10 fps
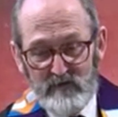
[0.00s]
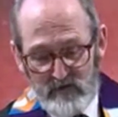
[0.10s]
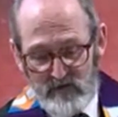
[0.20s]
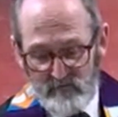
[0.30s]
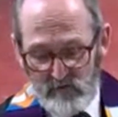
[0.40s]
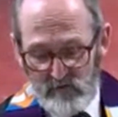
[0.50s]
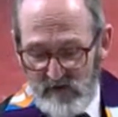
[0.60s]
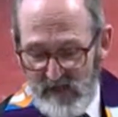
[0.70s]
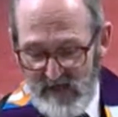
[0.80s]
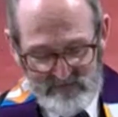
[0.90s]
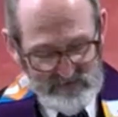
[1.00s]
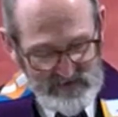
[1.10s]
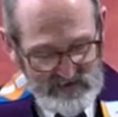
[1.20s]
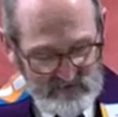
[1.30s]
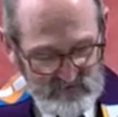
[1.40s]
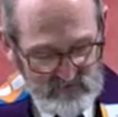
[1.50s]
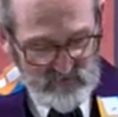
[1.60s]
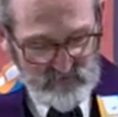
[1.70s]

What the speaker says: If only we had that attitude